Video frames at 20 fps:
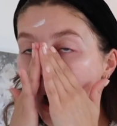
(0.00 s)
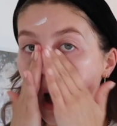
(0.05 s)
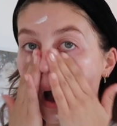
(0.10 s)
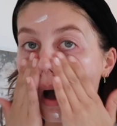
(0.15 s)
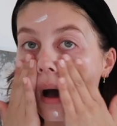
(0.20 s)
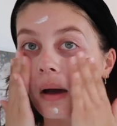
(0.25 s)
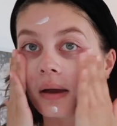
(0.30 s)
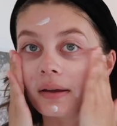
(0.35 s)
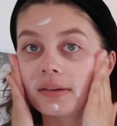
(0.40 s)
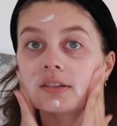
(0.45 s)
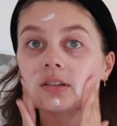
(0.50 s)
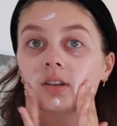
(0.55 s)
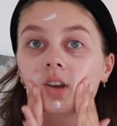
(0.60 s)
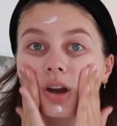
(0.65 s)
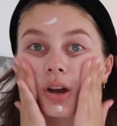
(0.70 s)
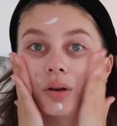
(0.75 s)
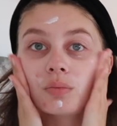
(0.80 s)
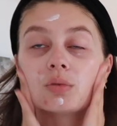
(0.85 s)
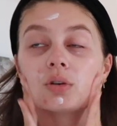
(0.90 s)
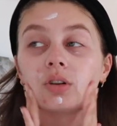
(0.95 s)
It's
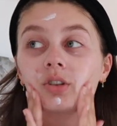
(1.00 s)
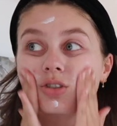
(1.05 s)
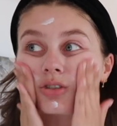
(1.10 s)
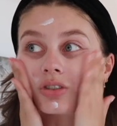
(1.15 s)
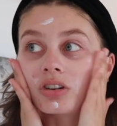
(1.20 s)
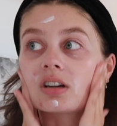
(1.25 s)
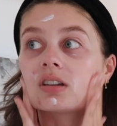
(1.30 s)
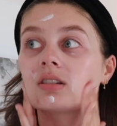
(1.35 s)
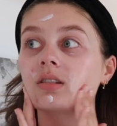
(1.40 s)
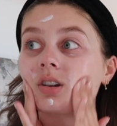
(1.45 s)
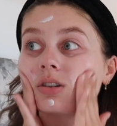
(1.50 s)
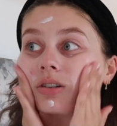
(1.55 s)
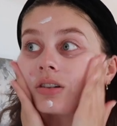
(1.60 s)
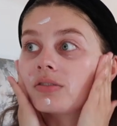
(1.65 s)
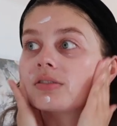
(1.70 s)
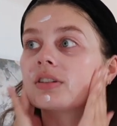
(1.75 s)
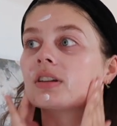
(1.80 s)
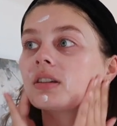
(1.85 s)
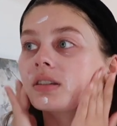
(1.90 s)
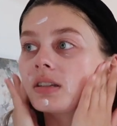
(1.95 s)
so moisturising,
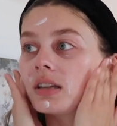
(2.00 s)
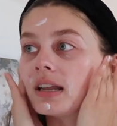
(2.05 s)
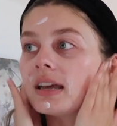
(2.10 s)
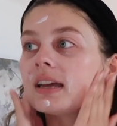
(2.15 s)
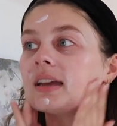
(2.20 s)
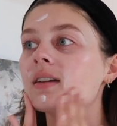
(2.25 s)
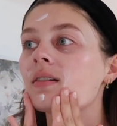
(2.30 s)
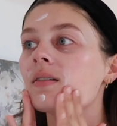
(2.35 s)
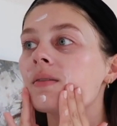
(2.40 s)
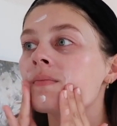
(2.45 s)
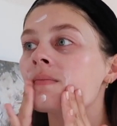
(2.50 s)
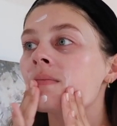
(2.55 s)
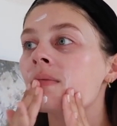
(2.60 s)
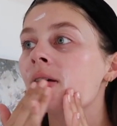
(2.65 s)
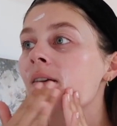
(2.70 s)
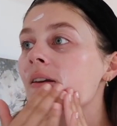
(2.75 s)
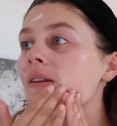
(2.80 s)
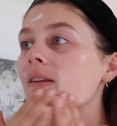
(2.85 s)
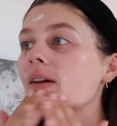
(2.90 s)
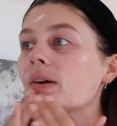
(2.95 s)
obviously.
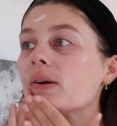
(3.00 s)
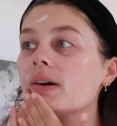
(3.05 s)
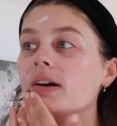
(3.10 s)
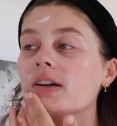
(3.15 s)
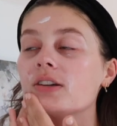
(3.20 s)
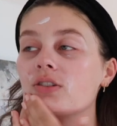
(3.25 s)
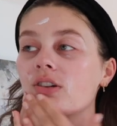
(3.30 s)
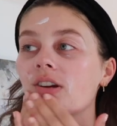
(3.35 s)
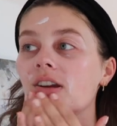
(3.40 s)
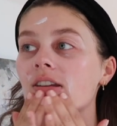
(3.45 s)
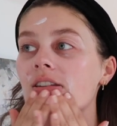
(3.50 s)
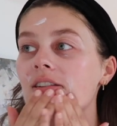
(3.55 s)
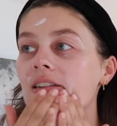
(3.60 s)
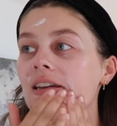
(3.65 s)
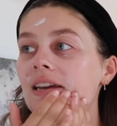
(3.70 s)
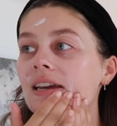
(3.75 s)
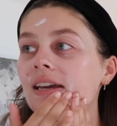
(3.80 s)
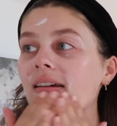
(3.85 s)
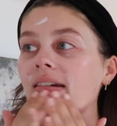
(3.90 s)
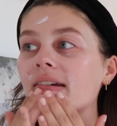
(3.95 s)
So
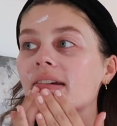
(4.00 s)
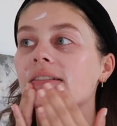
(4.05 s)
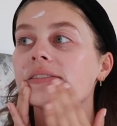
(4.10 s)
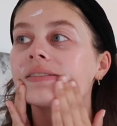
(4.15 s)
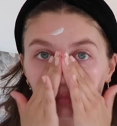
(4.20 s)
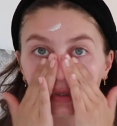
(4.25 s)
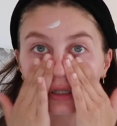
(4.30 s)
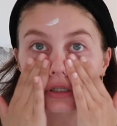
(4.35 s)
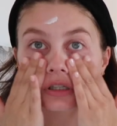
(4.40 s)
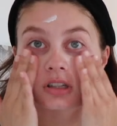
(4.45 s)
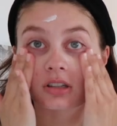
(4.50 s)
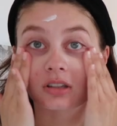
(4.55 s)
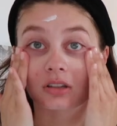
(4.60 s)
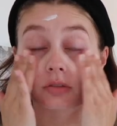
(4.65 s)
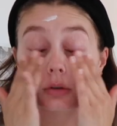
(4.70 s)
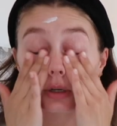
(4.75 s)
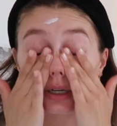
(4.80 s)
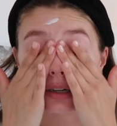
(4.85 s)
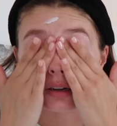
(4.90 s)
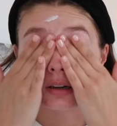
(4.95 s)
hydrating. It's just a
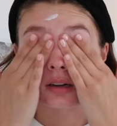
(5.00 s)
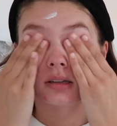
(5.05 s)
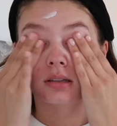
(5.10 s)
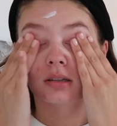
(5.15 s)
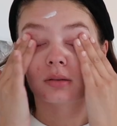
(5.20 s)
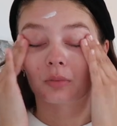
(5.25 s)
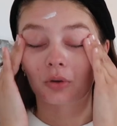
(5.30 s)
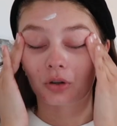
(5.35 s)
really nice